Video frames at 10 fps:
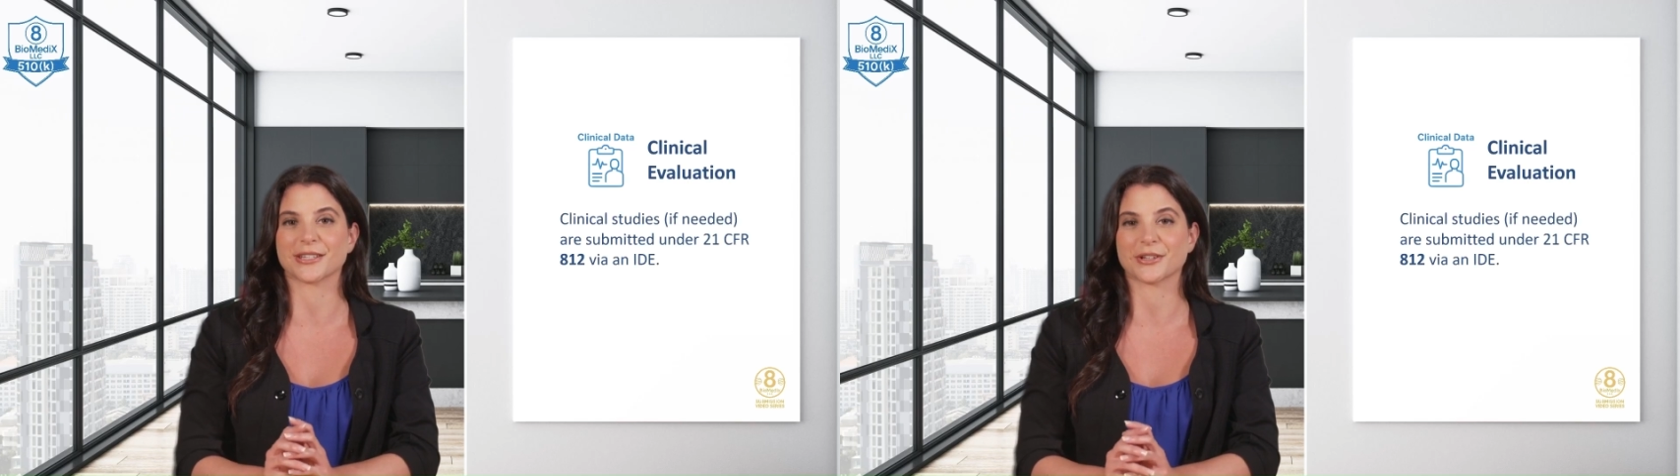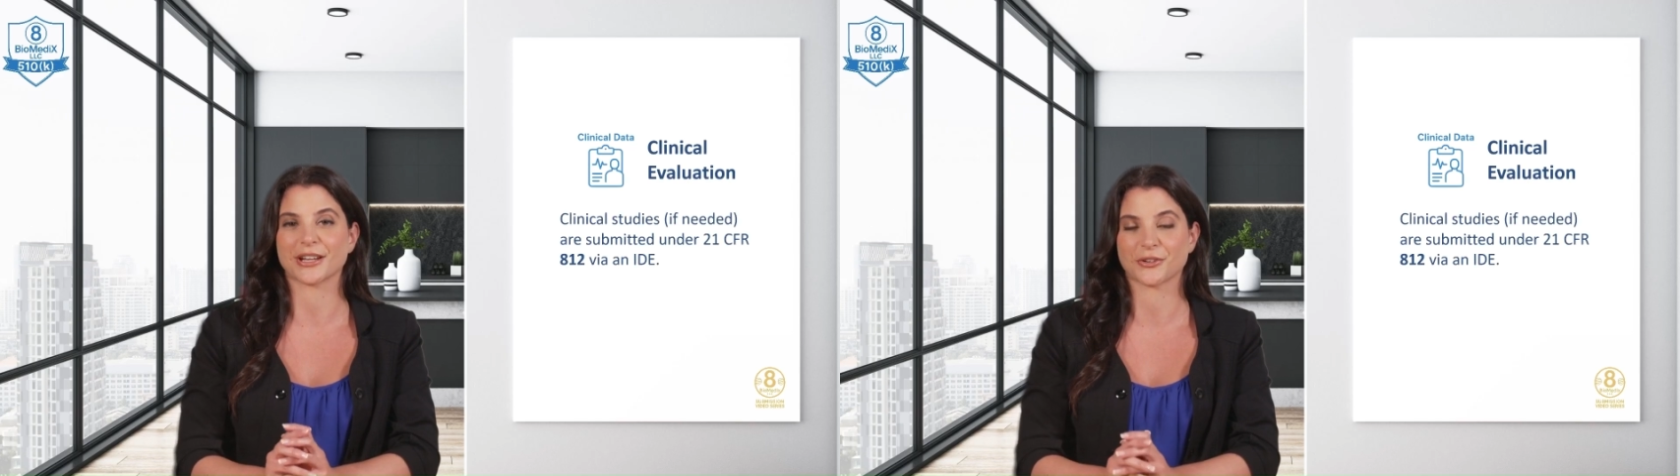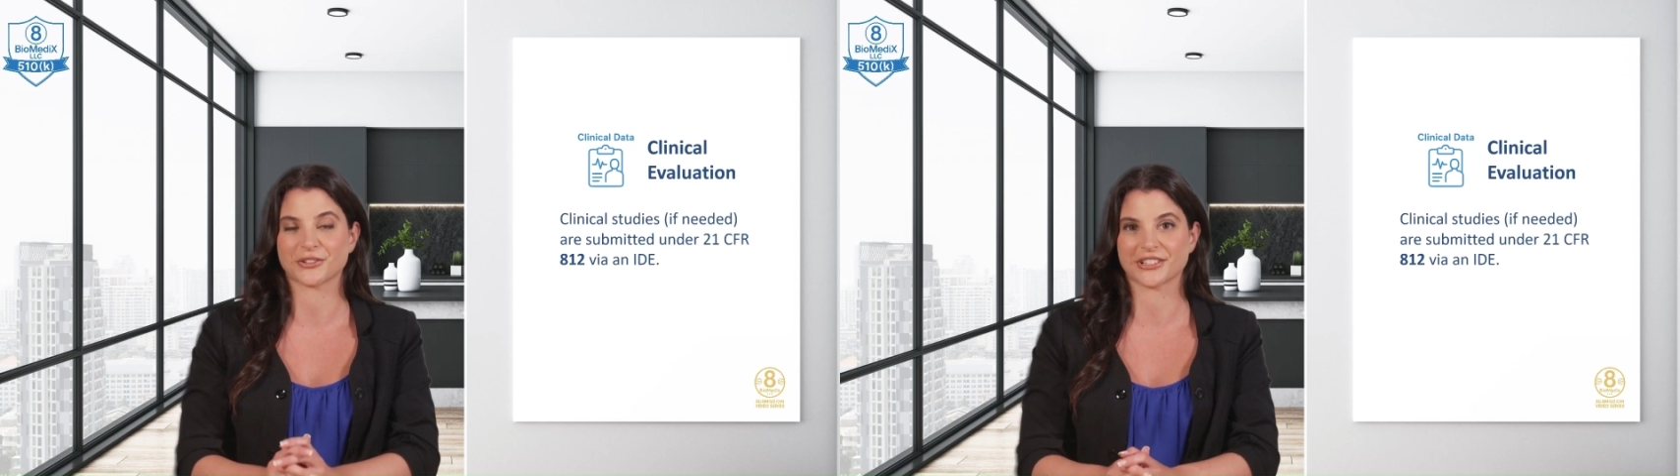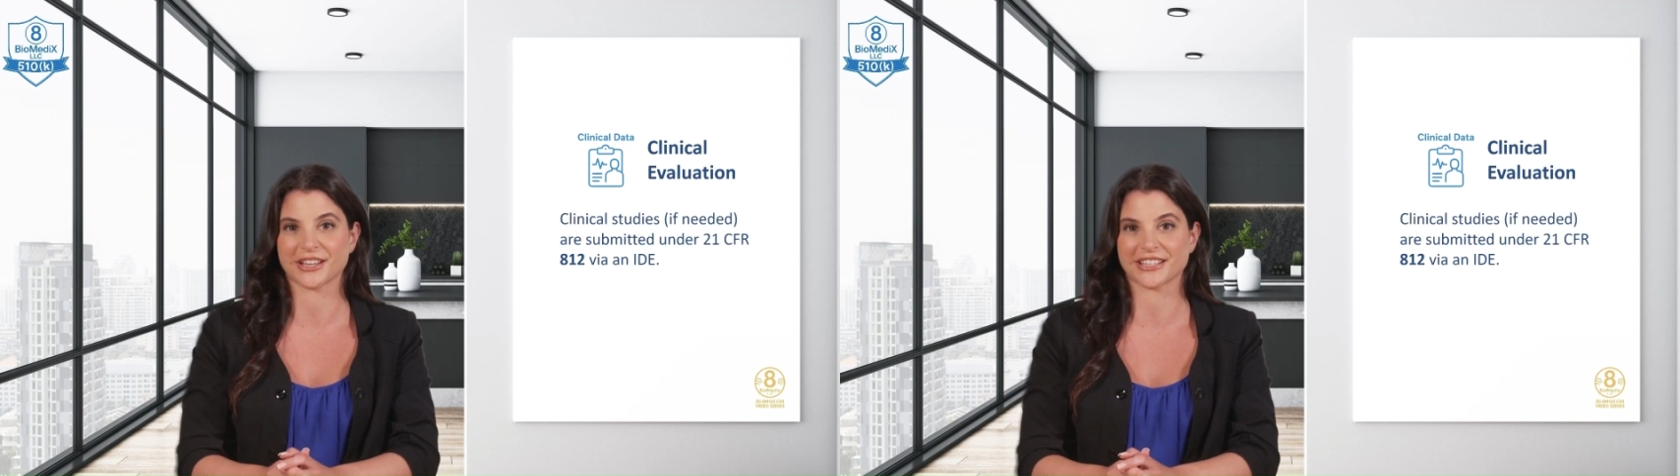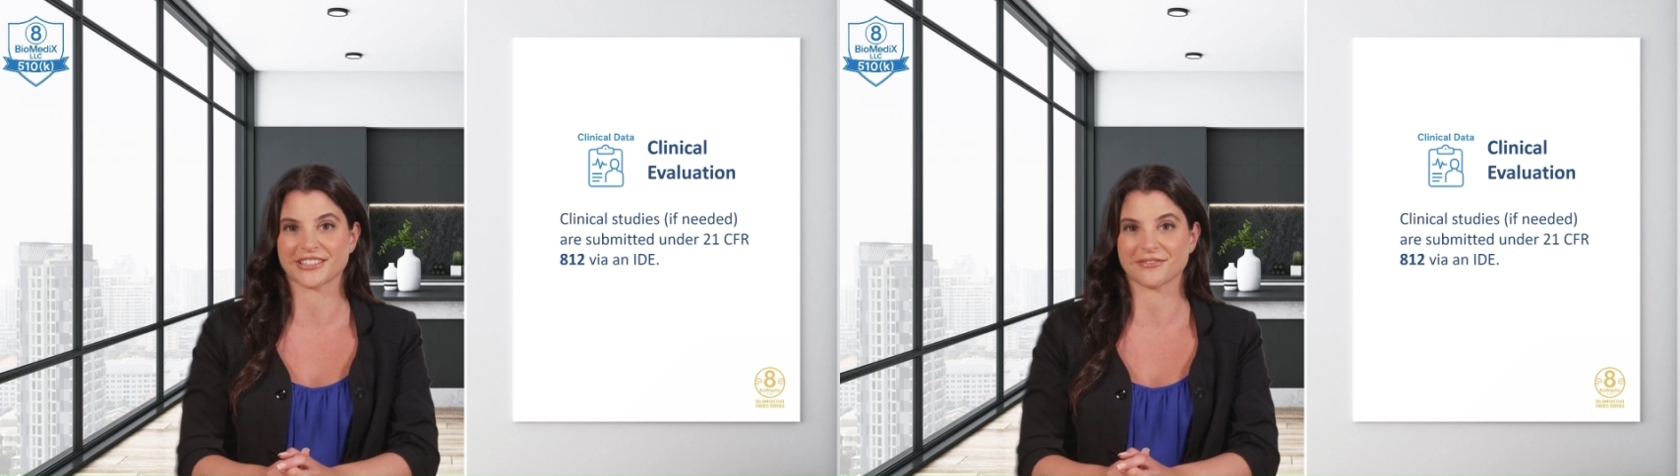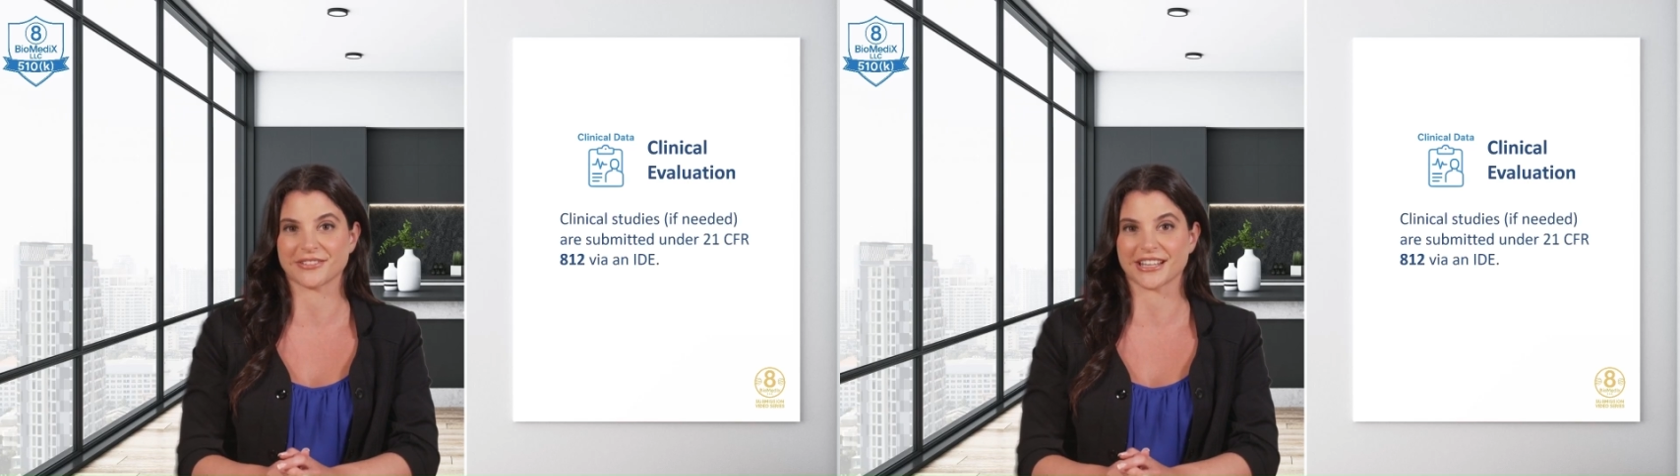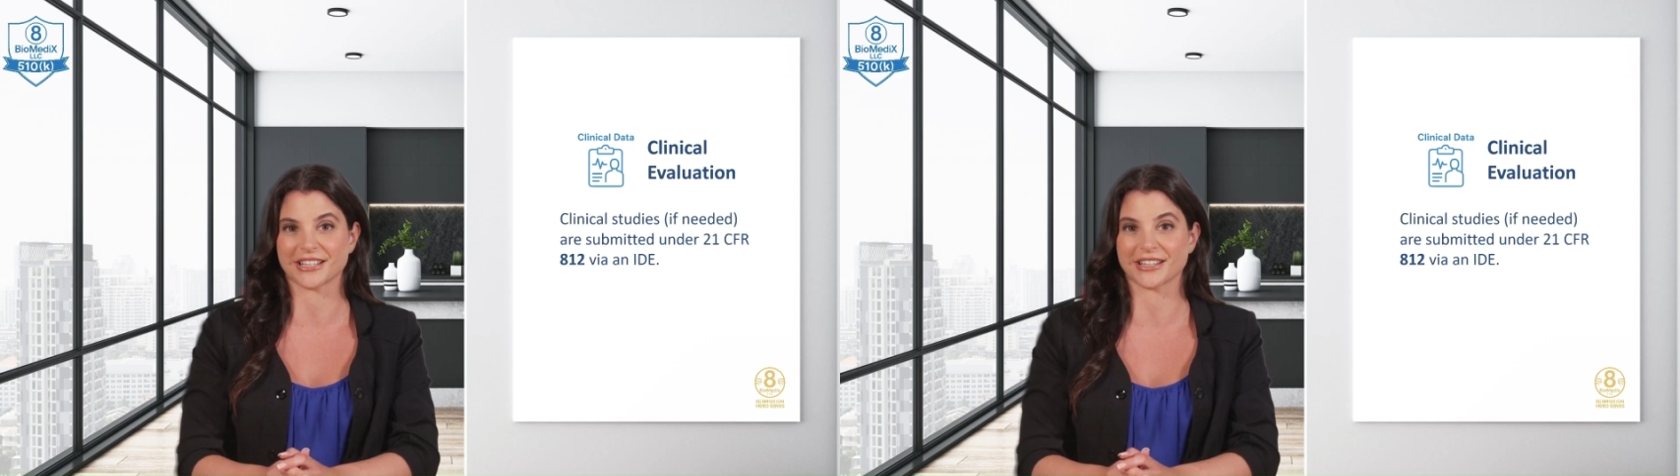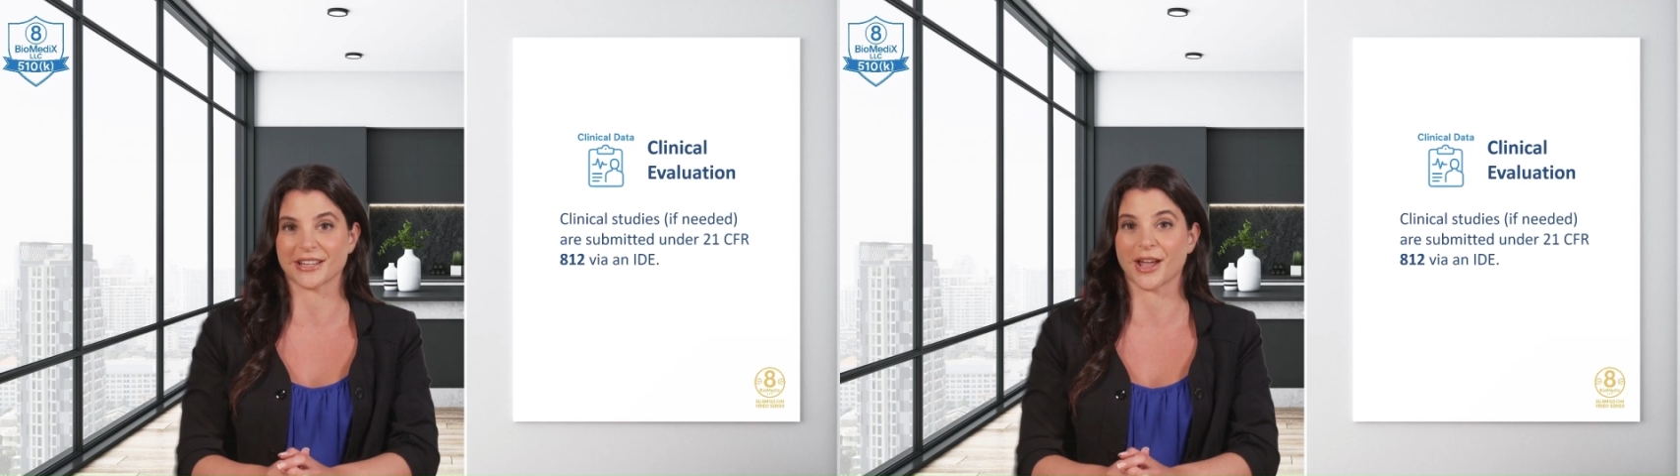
clinical studies if needed,